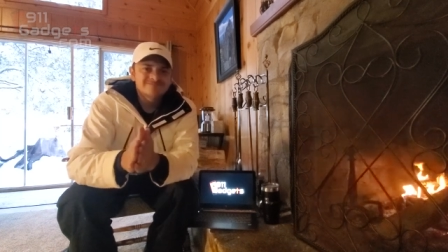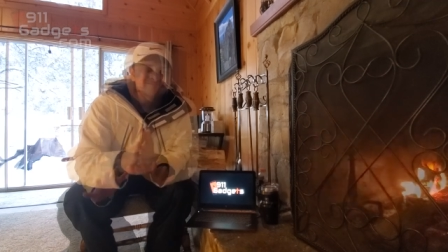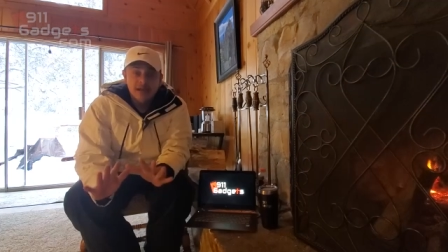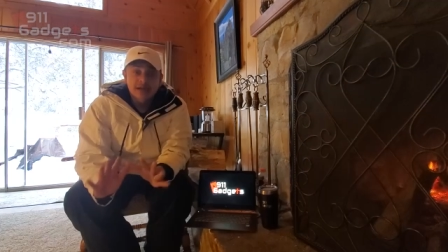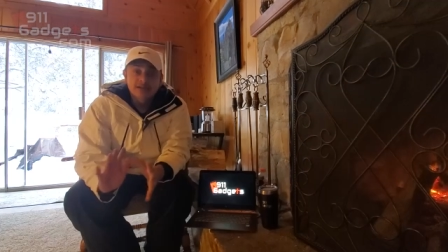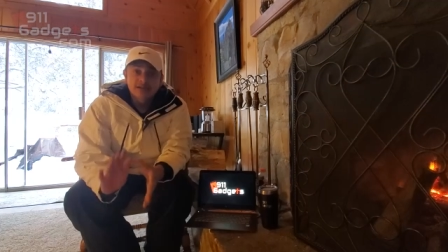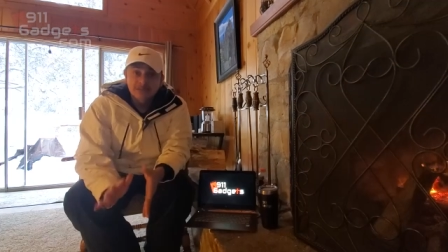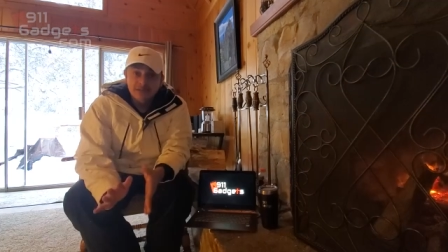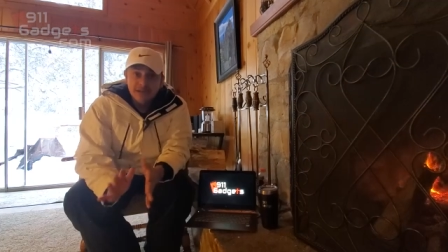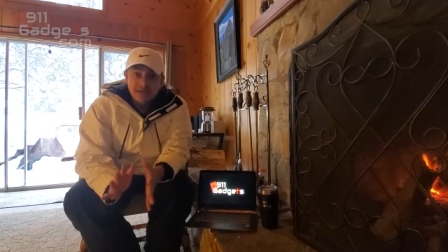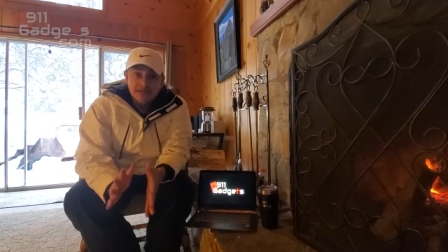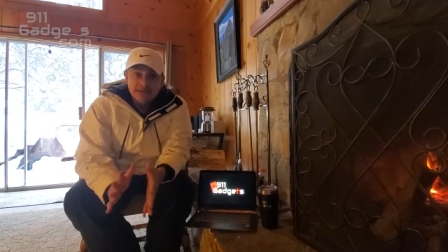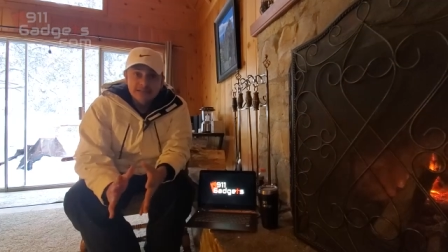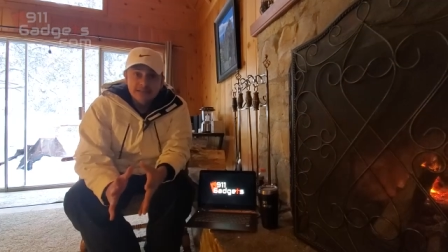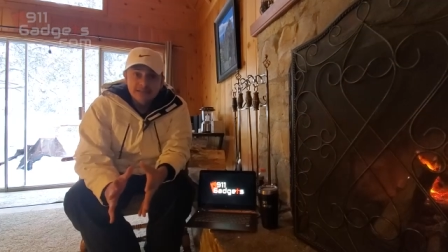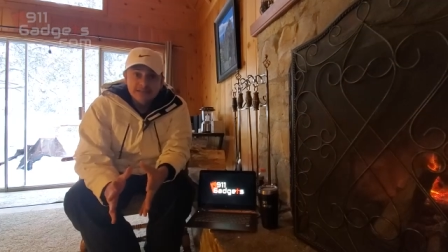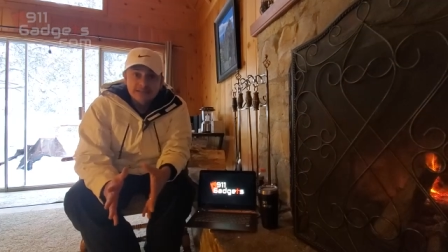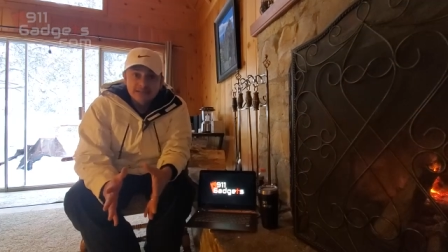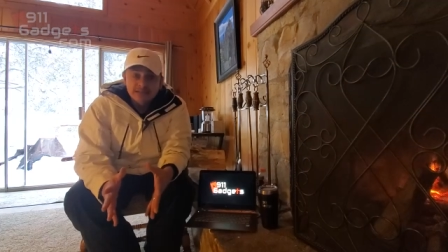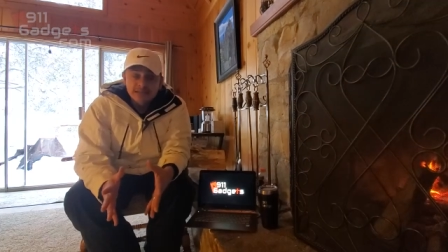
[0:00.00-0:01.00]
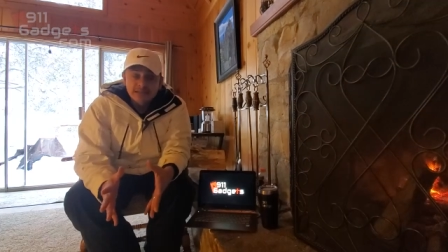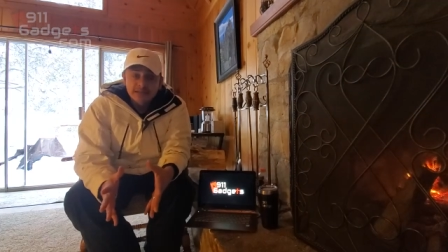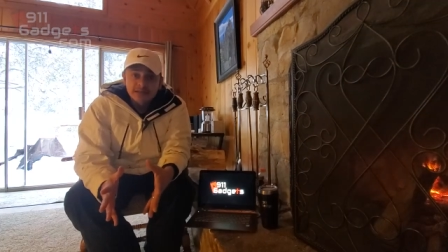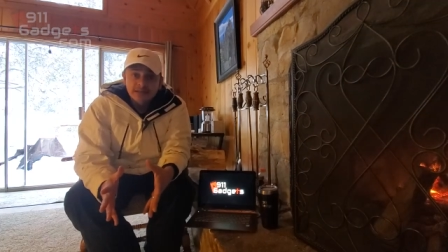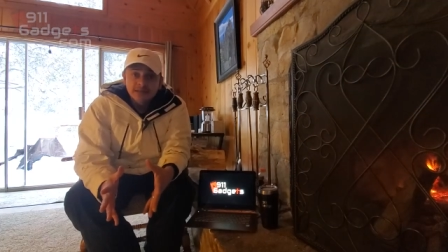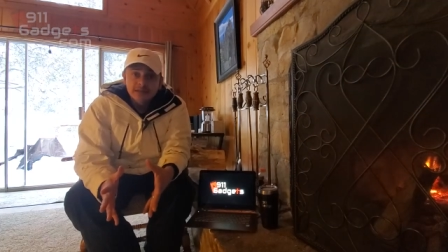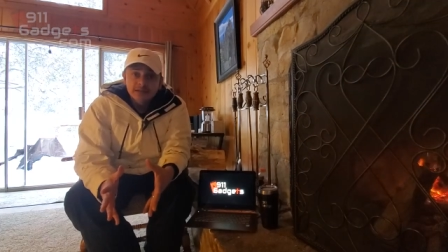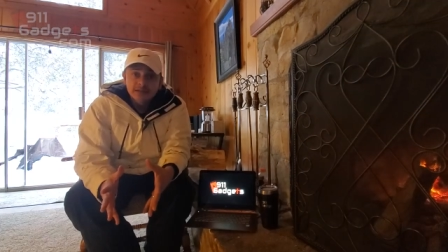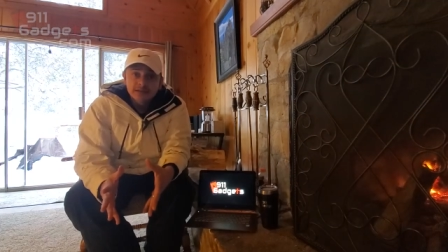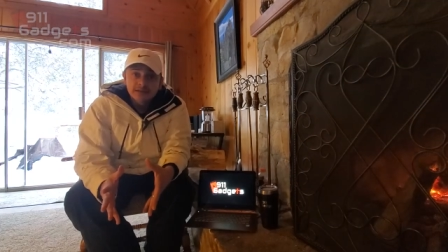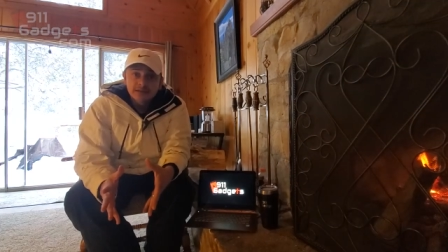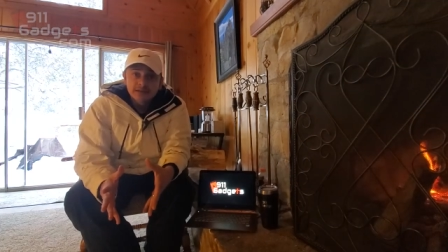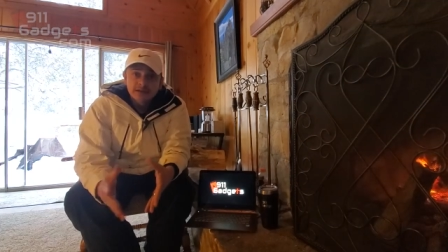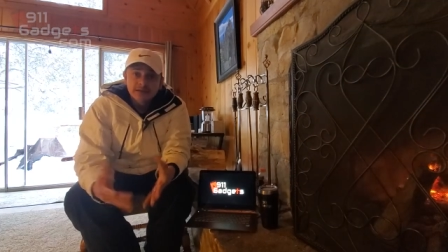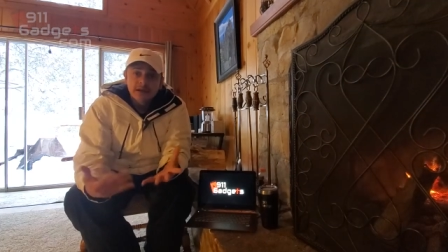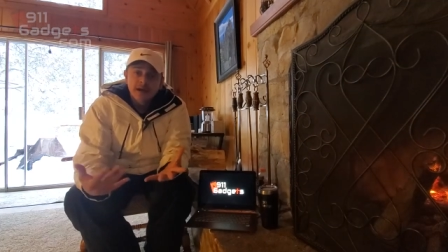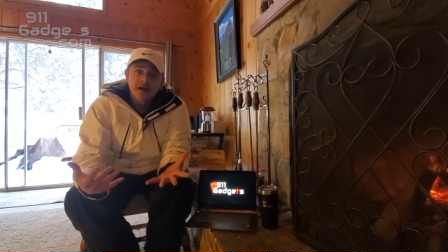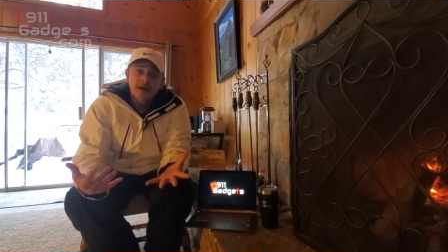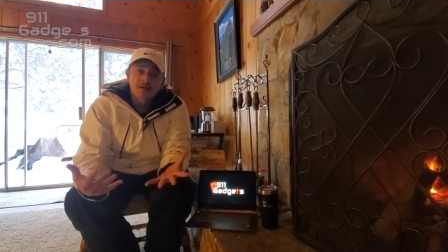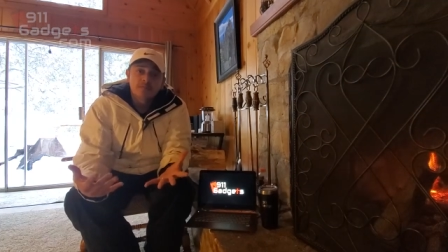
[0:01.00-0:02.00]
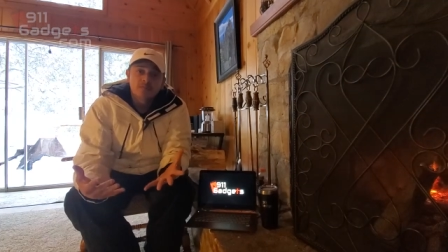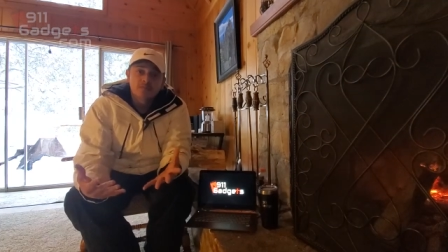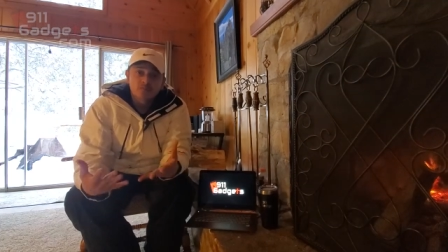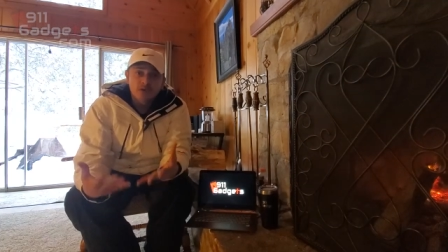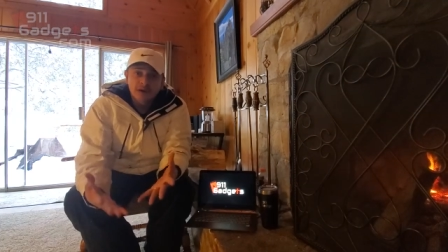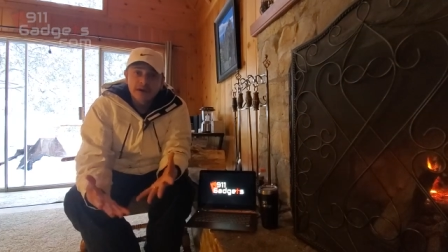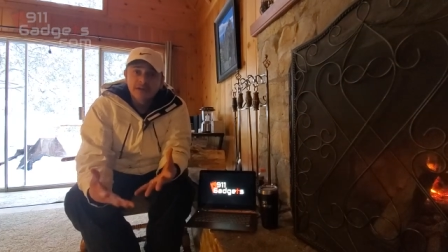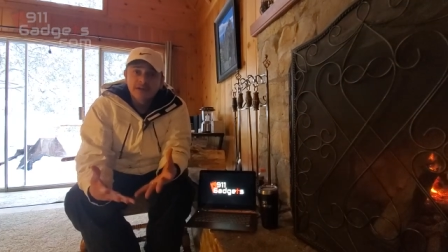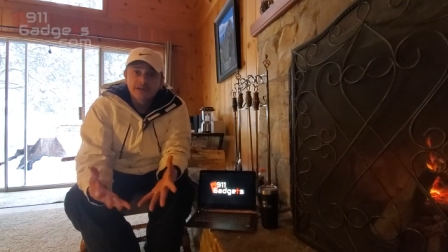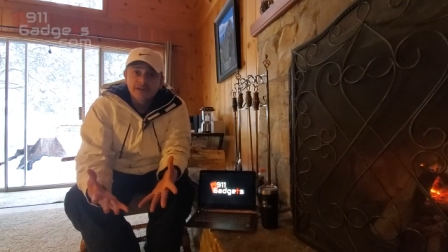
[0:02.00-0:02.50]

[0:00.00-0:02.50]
As you guys can see, I'm right